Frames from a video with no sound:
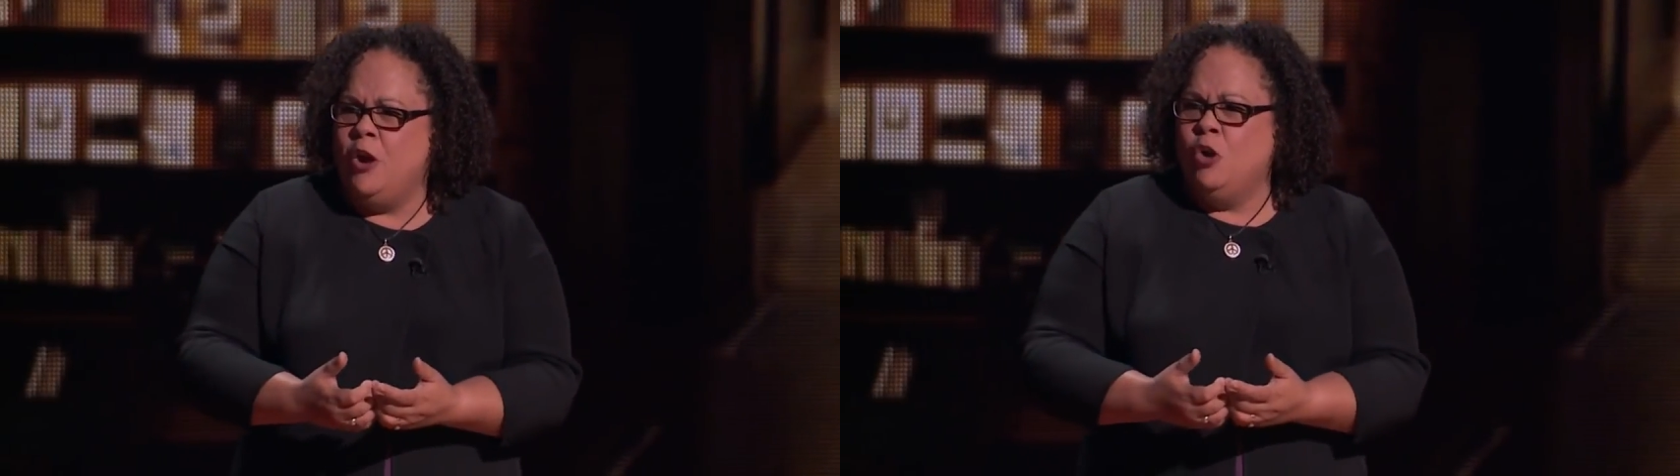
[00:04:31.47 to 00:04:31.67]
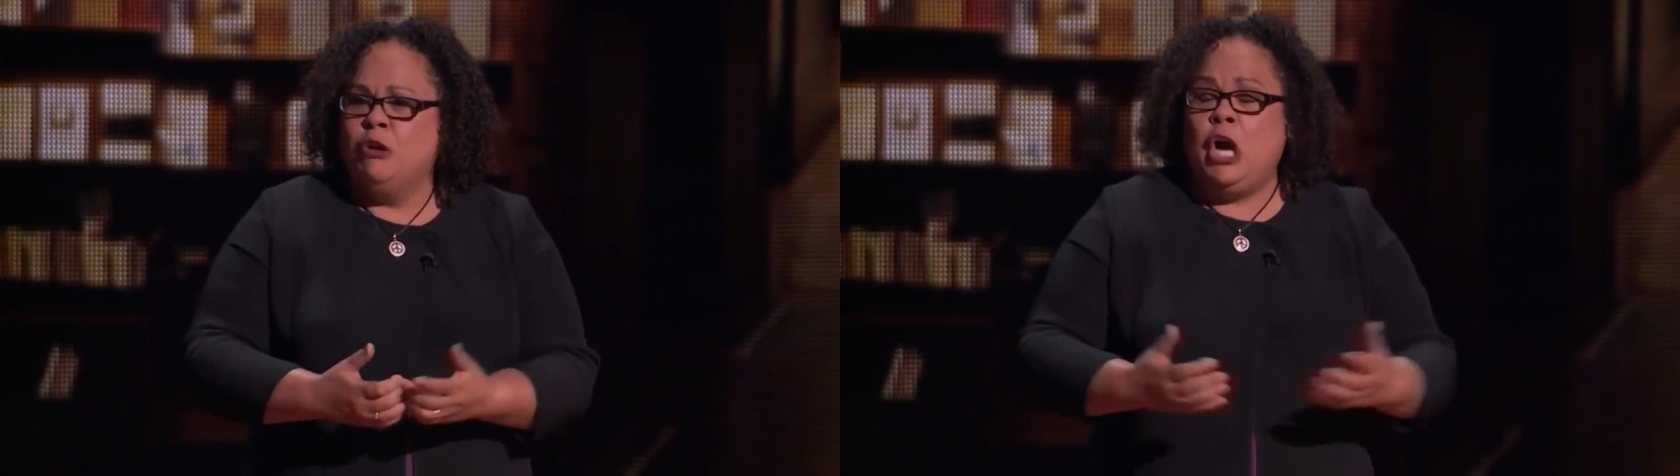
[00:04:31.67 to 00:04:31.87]

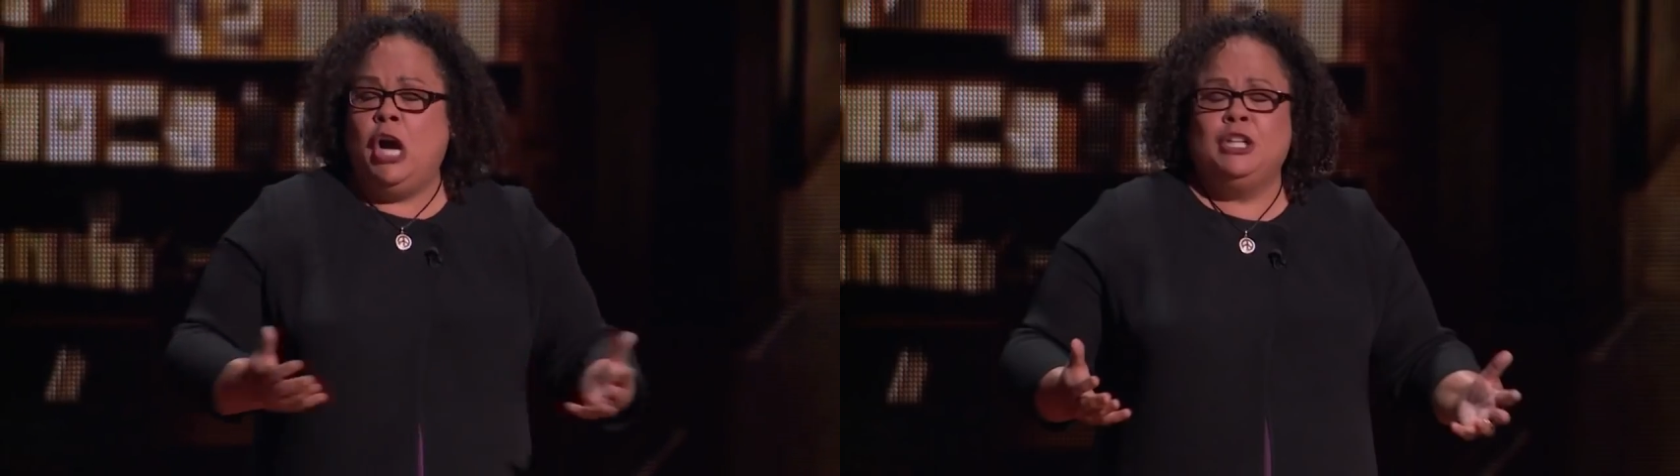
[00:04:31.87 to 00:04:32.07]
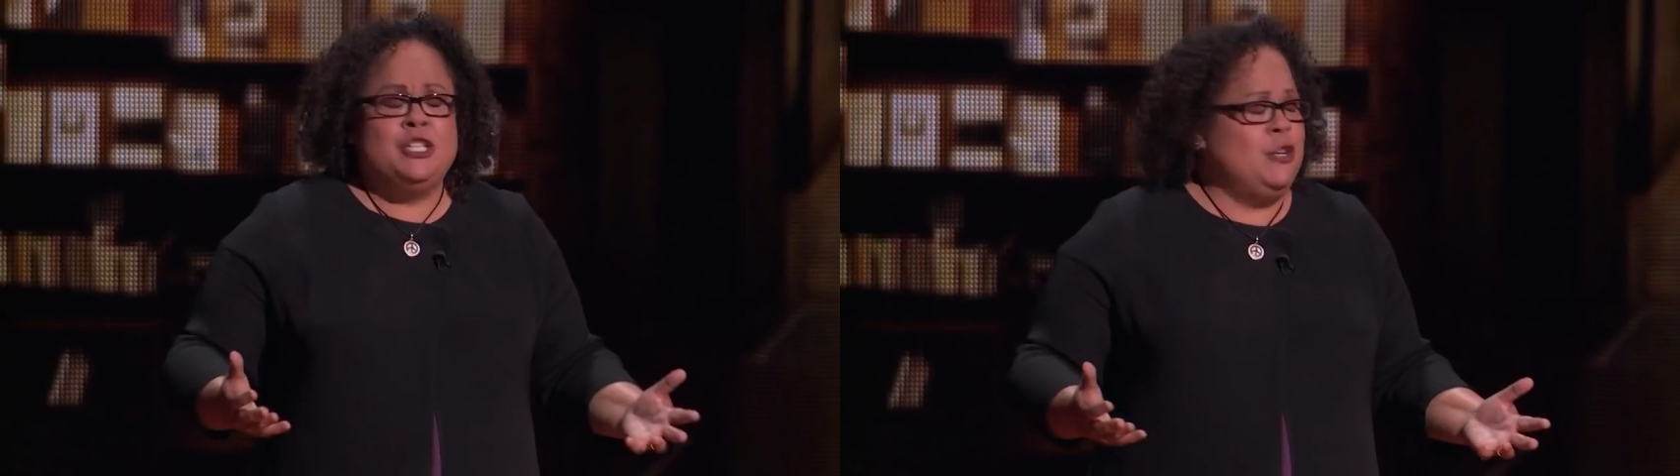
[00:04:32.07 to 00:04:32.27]

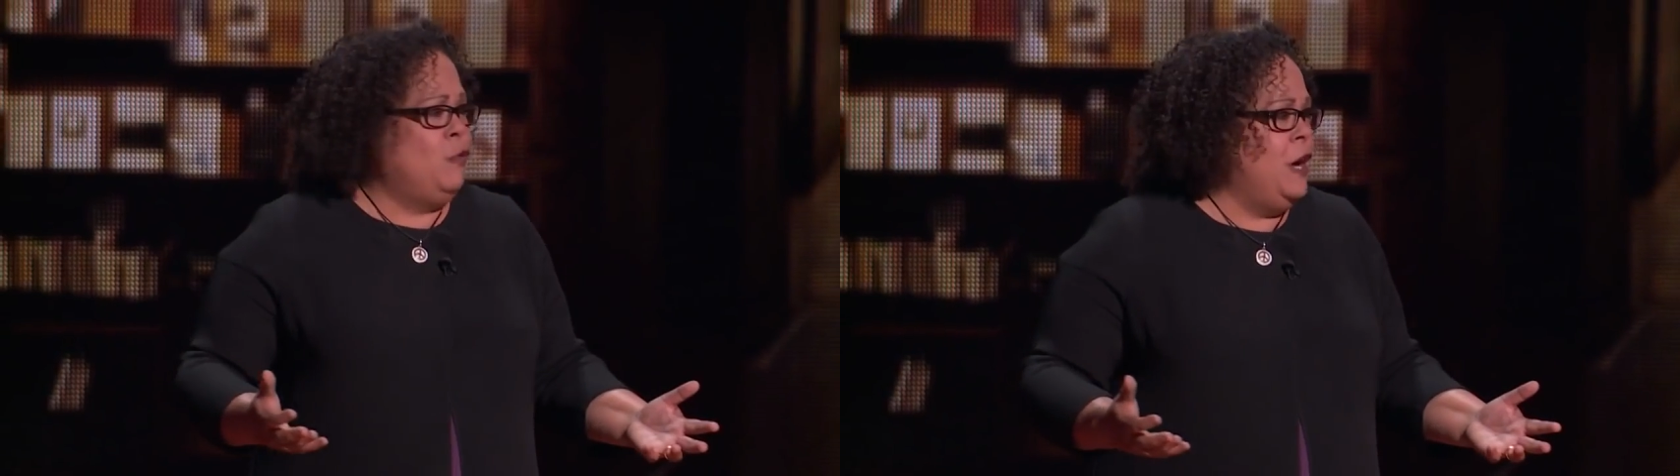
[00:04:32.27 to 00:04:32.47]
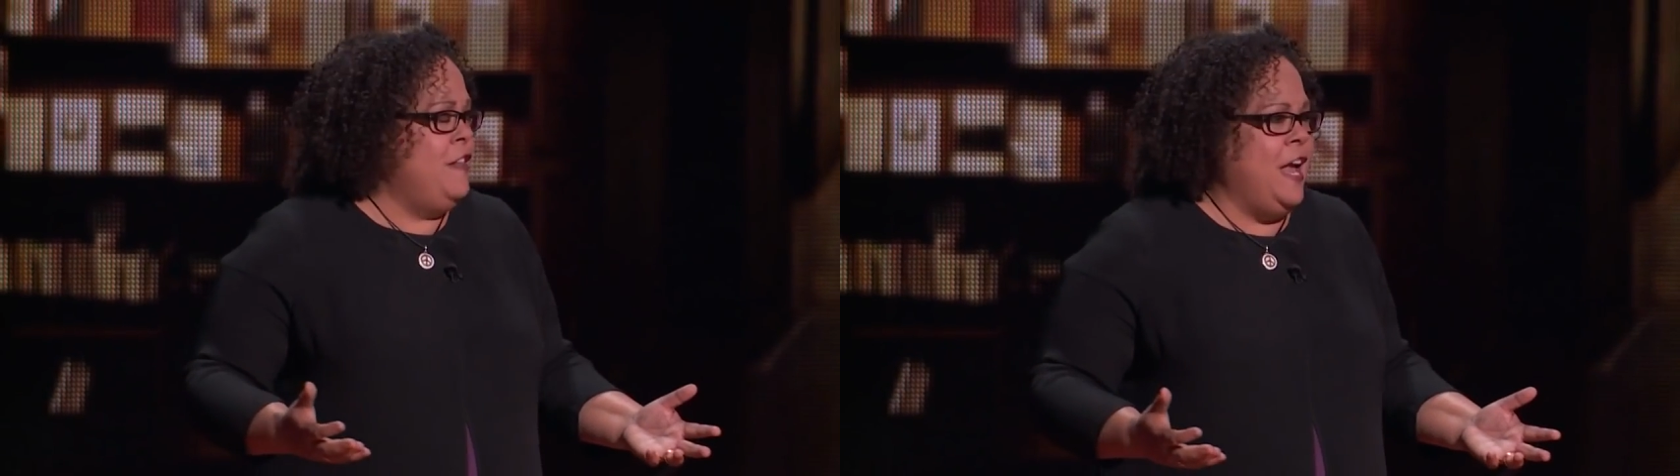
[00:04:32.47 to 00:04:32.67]
regardless of
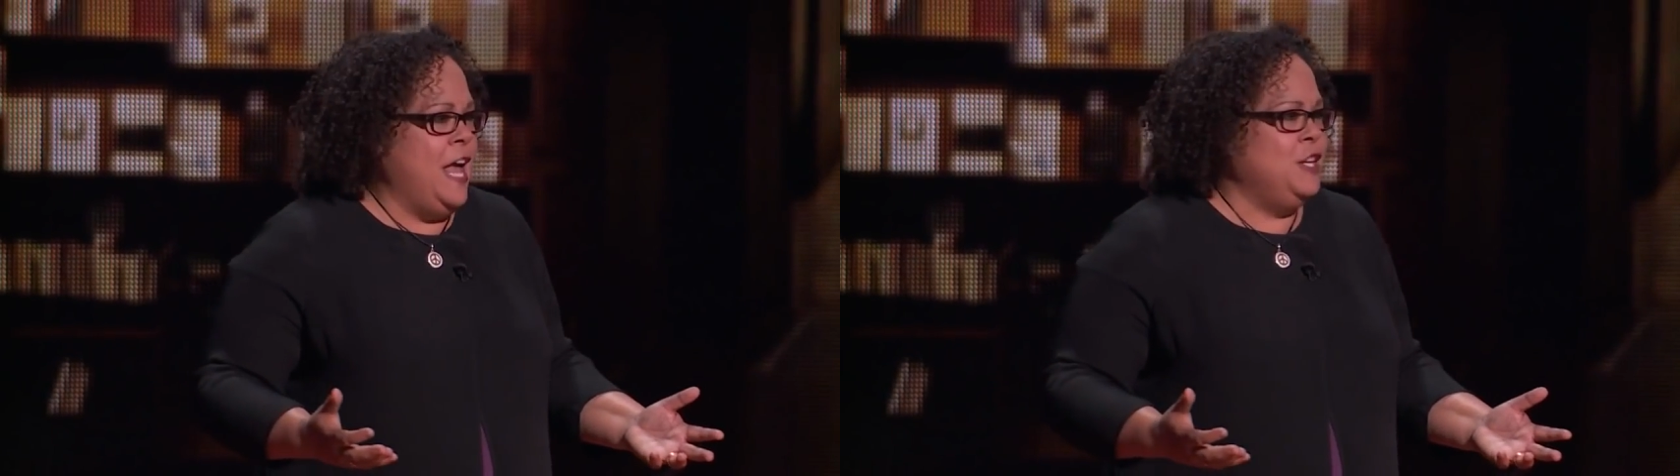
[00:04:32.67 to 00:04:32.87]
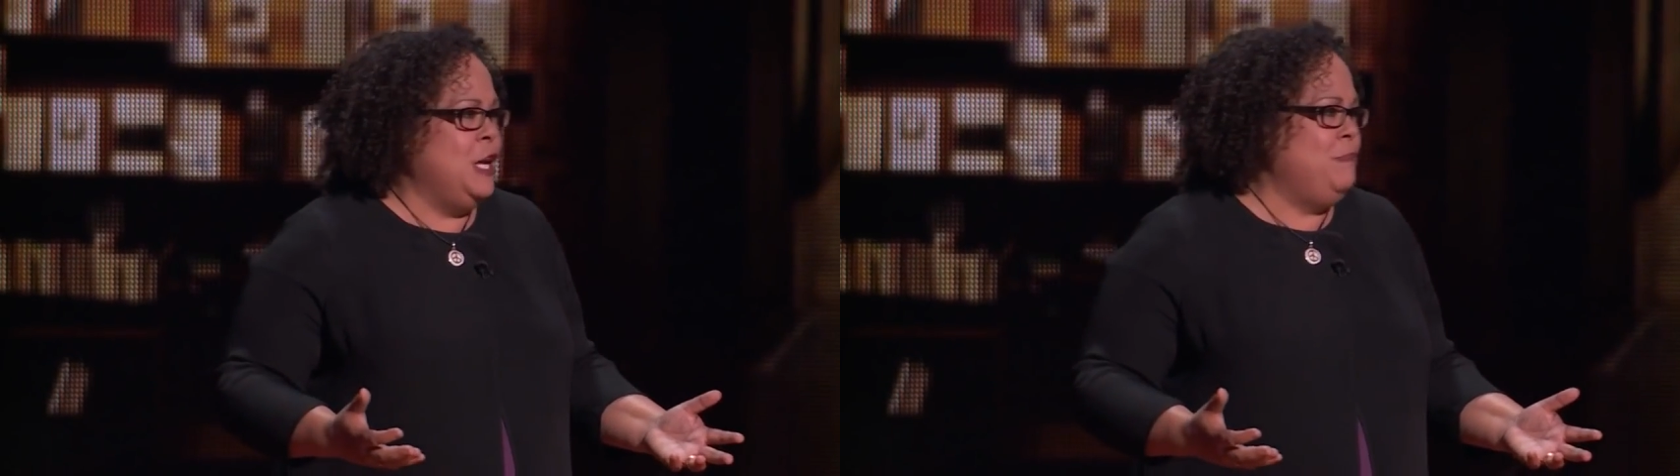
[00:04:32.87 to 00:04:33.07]
where they
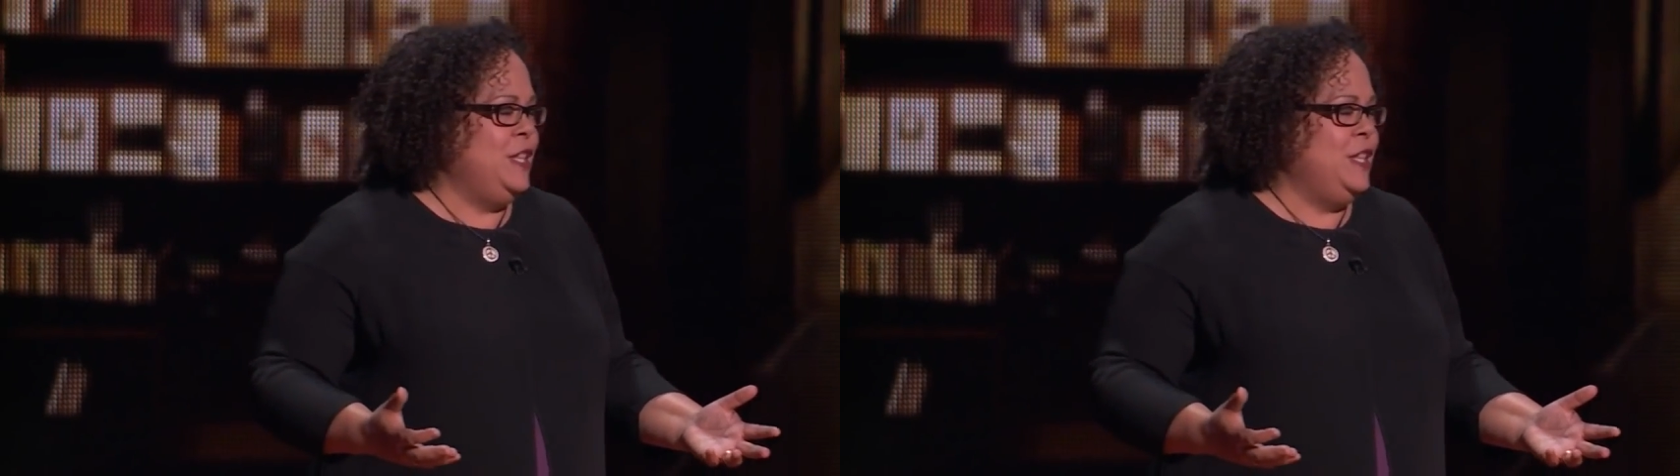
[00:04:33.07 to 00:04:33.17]
end up